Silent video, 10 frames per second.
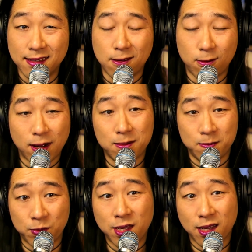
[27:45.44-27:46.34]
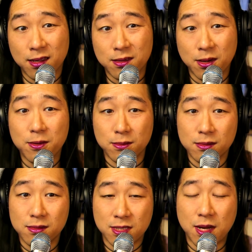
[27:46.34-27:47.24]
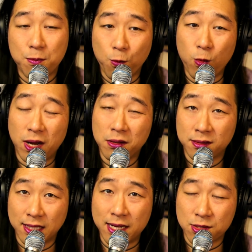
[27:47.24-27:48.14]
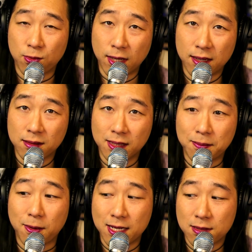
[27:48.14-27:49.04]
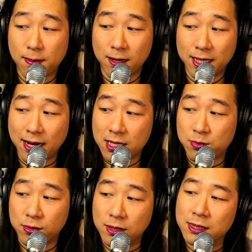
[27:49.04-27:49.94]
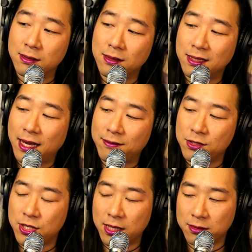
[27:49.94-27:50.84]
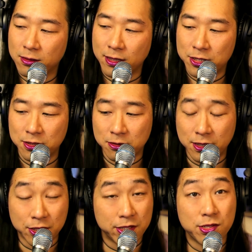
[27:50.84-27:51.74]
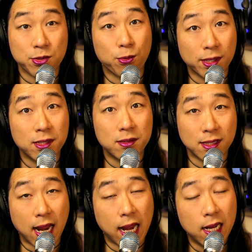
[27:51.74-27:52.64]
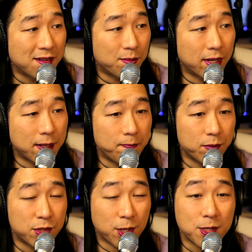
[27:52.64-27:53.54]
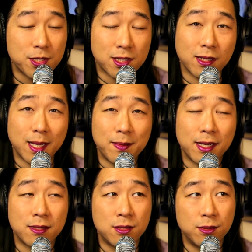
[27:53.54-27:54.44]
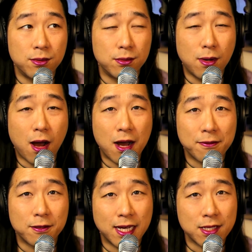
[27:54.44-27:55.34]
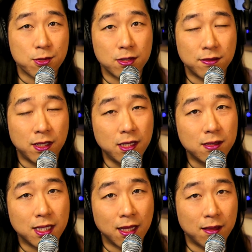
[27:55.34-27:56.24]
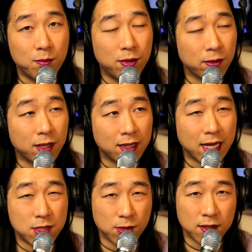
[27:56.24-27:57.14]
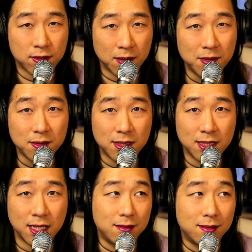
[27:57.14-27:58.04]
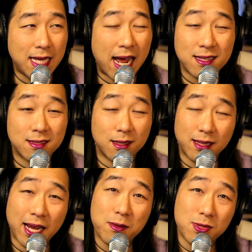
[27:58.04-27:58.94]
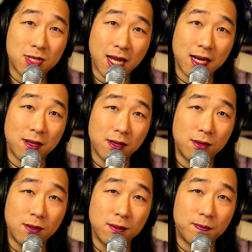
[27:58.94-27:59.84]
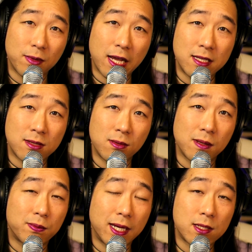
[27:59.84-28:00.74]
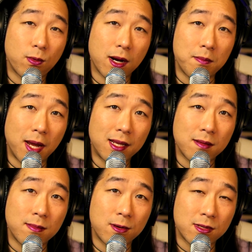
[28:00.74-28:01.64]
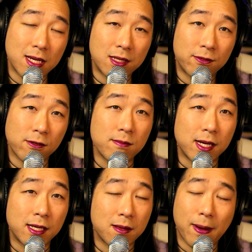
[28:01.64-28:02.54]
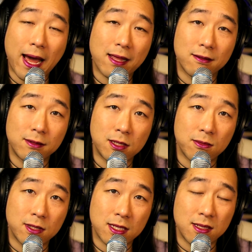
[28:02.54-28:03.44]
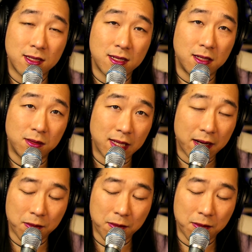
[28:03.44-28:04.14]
Well, yeah, no, some wealth as well, like prosperity gospel in the evangelical Christian tradition is a real thing. But churches claiming to offer that sort of healing and building that sort of community, that is the language that I knew. And so the place where it made the most sense for me in the path of least resistance to do that